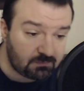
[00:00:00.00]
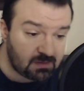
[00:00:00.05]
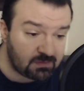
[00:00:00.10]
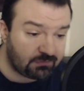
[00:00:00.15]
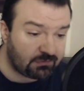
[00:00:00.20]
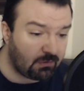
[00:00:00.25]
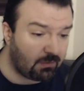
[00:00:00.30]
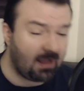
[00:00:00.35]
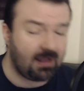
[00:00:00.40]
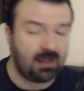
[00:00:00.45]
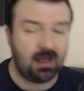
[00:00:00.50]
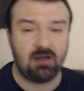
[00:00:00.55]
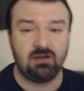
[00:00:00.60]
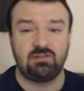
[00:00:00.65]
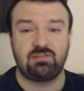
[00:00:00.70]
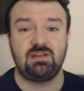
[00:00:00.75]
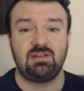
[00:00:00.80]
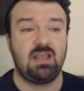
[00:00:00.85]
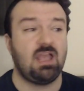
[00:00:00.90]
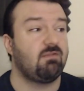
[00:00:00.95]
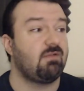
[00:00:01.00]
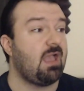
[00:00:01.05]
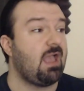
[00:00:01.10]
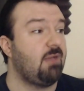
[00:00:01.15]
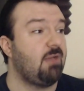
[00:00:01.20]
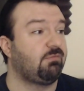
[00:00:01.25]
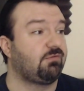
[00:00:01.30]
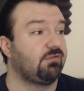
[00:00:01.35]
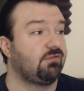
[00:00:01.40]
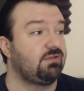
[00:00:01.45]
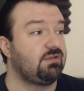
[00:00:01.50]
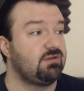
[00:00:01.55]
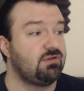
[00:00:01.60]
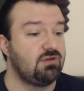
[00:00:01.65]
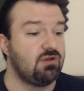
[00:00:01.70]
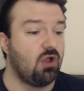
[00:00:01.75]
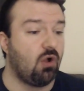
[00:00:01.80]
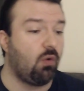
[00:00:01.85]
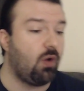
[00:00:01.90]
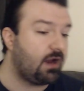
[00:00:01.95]
So I honestly have absolutely
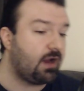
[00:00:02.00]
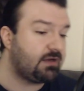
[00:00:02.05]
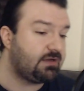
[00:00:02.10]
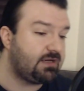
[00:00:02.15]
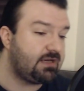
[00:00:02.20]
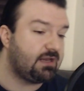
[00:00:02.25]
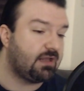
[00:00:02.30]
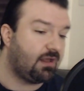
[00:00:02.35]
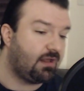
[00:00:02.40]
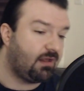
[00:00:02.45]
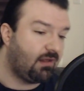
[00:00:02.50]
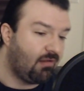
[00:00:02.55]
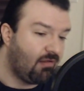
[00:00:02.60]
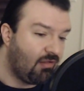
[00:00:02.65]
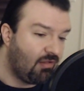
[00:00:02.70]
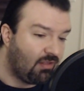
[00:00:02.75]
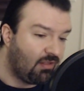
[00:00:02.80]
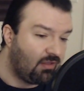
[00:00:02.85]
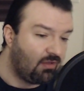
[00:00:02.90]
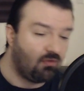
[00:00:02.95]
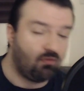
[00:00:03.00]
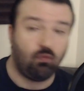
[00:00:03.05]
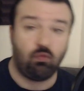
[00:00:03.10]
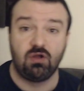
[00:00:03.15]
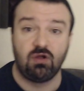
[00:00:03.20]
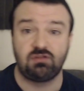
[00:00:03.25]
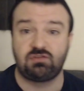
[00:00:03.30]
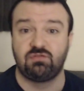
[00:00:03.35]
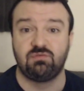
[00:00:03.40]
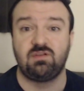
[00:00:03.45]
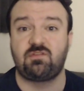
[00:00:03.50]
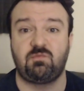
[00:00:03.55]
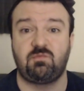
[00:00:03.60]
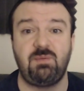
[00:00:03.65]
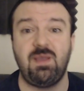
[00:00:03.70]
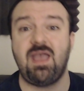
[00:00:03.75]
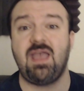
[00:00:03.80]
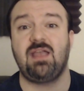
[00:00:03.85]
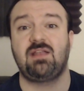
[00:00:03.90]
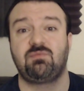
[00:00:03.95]
no idea what to
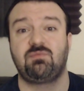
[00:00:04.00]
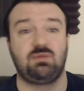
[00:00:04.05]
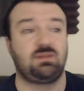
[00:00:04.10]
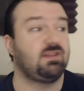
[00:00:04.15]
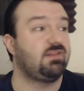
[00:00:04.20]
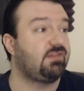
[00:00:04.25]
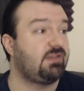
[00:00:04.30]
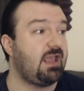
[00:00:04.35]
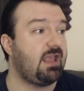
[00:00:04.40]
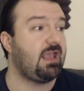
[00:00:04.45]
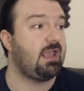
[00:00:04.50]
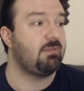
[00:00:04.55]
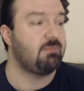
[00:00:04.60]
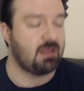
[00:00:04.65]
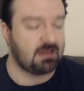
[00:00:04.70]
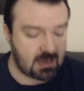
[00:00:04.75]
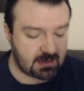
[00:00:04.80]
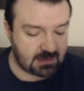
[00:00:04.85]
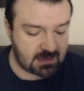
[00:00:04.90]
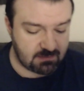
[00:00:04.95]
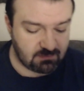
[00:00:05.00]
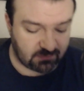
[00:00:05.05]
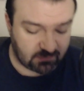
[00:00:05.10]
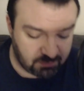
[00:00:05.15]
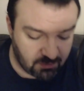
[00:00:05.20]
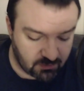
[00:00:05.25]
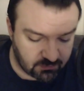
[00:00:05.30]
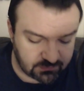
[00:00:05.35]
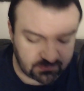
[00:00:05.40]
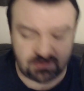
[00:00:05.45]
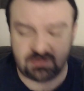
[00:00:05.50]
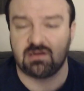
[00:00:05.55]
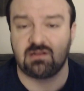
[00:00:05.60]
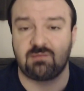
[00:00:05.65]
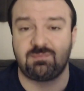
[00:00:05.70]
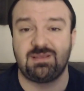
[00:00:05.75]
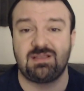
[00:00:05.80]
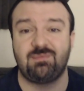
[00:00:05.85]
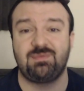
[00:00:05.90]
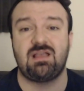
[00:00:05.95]
expect with this game, and that game is supposedly going to
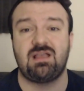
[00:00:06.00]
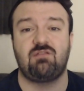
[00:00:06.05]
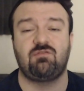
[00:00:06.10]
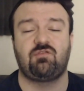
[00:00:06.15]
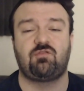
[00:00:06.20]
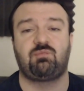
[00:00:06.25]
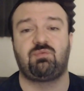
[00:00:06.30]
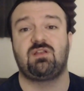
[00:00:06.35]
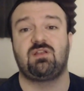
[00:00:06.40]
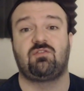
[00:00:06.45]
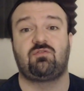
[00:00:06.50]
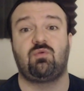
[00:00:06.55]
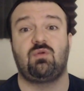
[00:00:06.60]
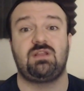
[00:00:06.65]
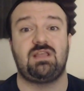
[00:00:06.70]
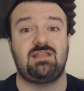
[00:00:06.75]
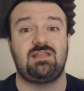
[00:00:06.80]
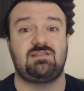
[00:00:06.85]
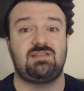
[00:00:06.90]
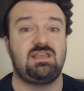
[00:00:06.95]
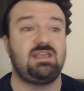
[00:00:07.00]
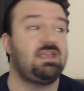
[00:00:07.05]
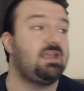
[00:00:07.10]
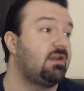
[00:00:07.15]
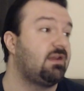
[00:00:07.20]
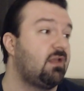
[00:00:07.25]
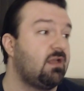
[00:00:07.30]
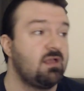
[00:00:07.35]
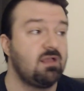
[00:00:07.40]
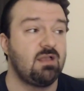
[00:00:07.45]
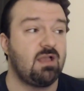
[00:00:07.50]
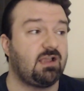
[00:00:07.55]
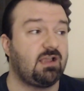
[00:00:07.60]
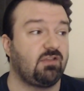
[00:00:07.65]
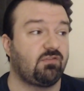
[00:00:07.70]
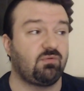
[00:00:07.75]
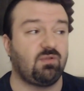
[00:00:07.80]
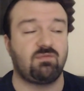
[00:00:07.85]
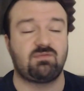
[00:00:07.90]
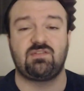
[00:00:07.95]
be coming out in spring of 2018. I
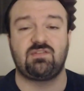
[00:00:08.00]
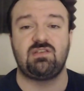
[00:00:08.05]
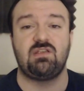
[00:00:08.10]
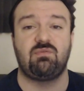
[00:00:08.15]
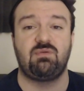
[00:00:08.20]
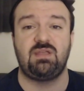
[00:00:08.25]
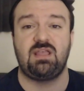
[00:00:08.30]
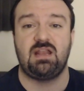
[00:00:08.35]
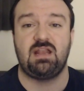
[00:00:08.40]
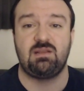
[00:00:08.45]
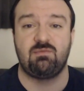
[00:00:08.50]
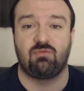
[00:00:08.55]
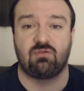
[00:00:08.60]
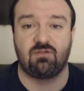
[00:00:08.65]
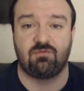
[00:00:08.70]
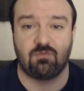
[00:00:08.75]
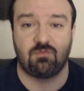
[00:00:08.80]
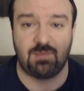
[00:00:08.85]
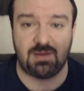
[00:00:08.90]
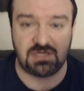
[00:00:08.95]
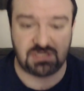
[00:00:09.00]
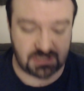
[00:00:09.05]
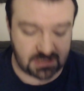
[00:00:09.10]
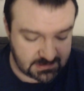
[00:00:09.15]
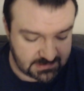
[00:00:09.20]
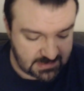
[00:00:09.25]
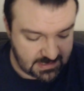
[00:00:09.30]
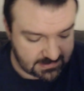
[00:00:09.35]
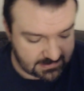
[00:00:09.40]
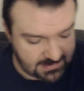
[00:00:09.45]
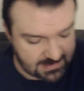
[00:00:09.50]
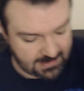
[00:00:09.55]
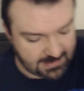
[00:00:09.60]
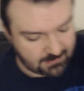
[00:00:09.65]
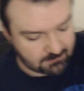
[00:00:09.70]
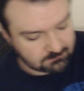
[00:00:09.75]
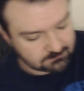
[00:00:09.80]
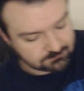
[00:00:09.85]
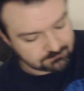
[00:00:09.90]
guess we'll have to see if we get any more information on that game.